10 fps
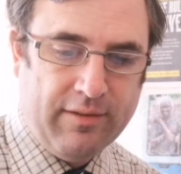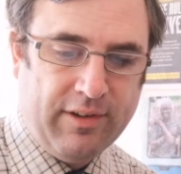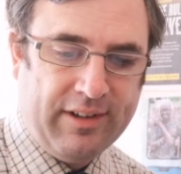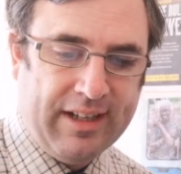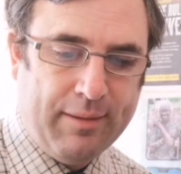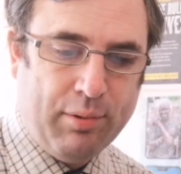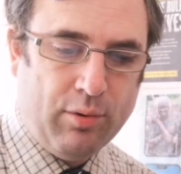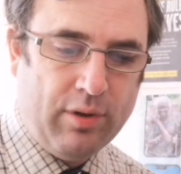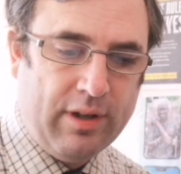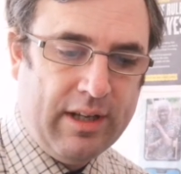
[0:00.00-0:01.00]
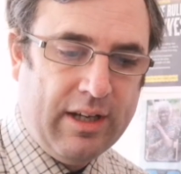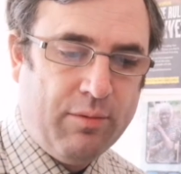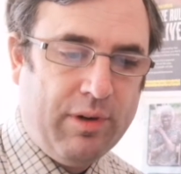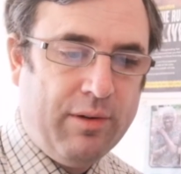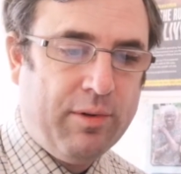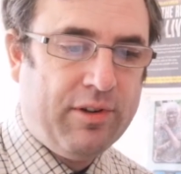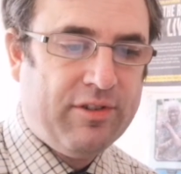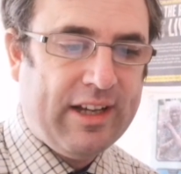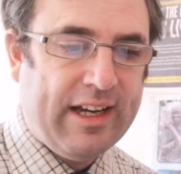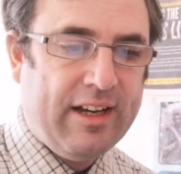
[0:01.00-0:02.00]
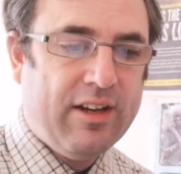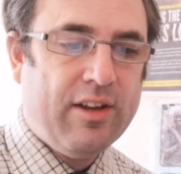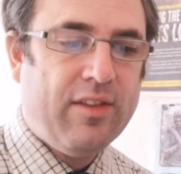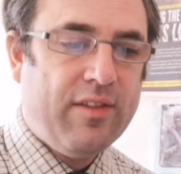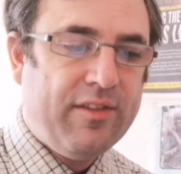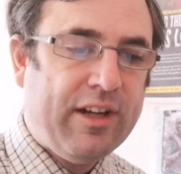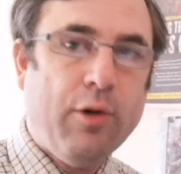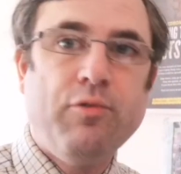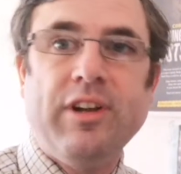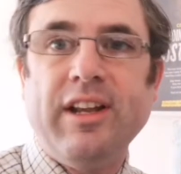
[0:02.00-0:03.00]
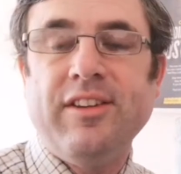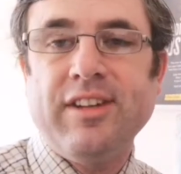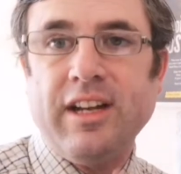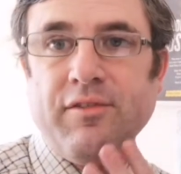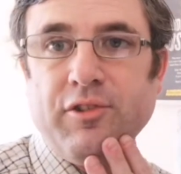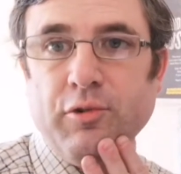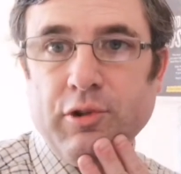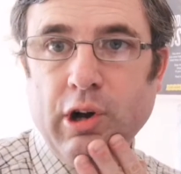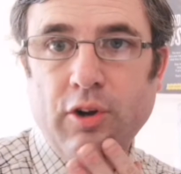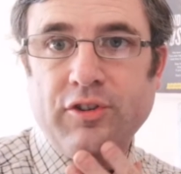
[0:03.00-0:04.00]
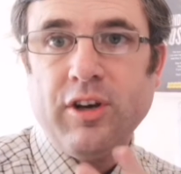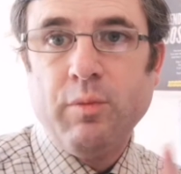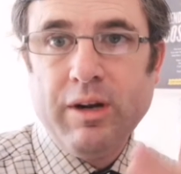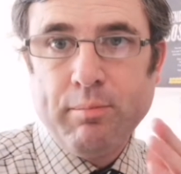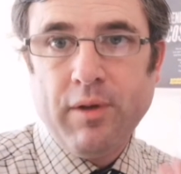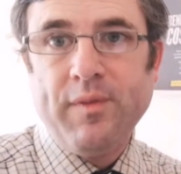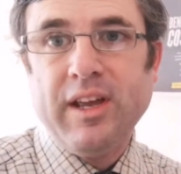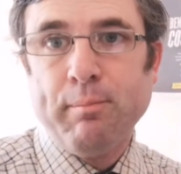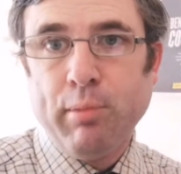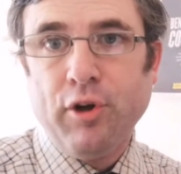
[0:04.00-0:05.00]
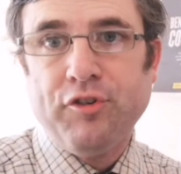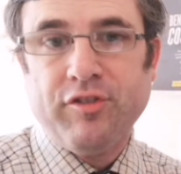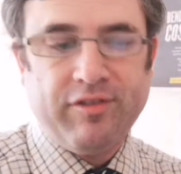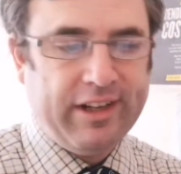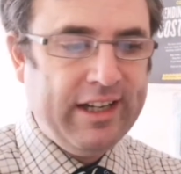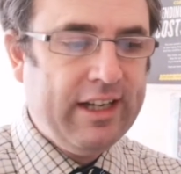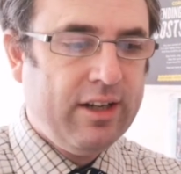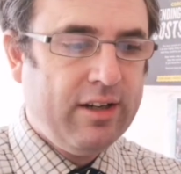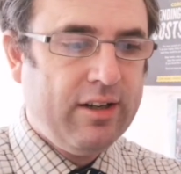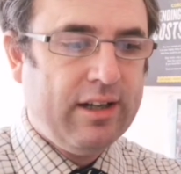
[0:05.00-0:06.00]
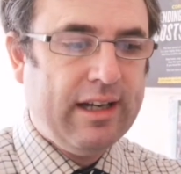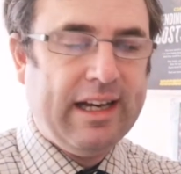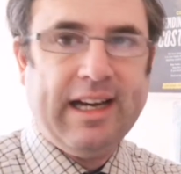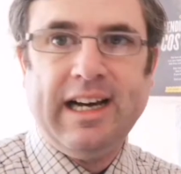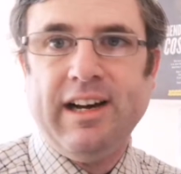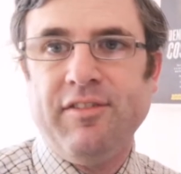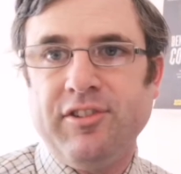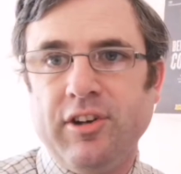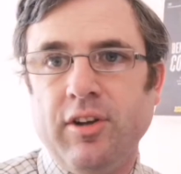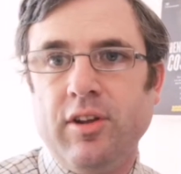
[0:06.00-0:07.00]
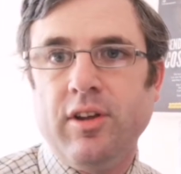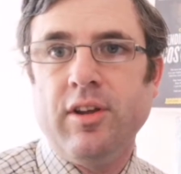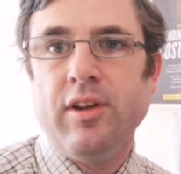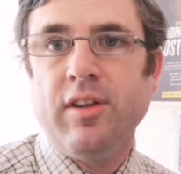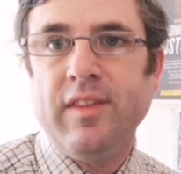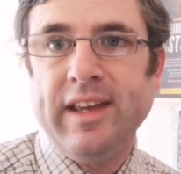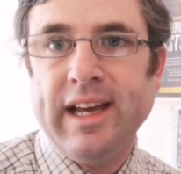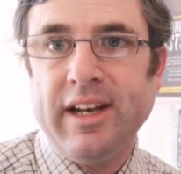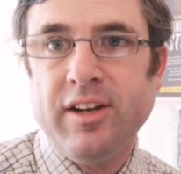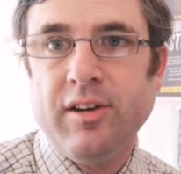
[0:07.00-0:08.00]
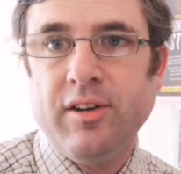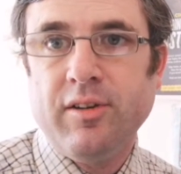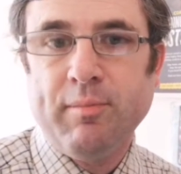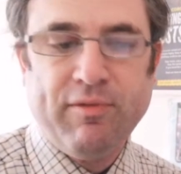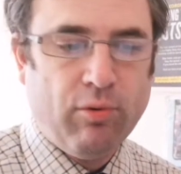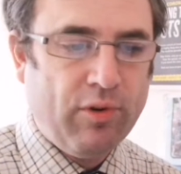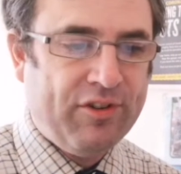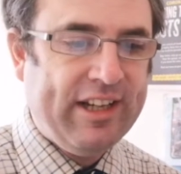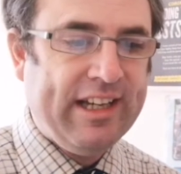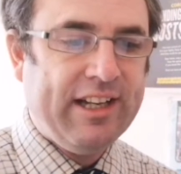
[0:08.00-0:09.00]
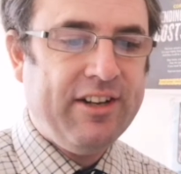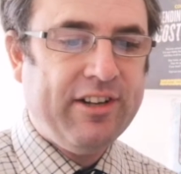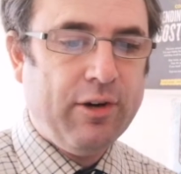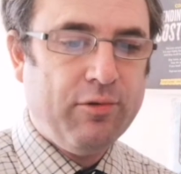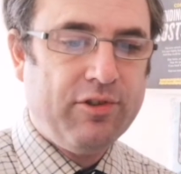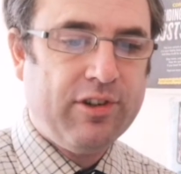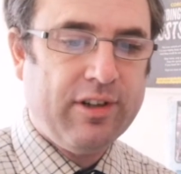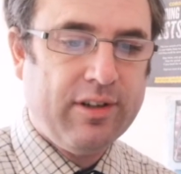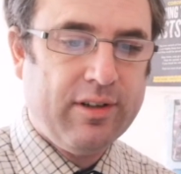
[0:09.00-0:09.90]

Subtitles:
For example, we would say don't instead of do not. We would put the apostrophe after the N before the T in don't.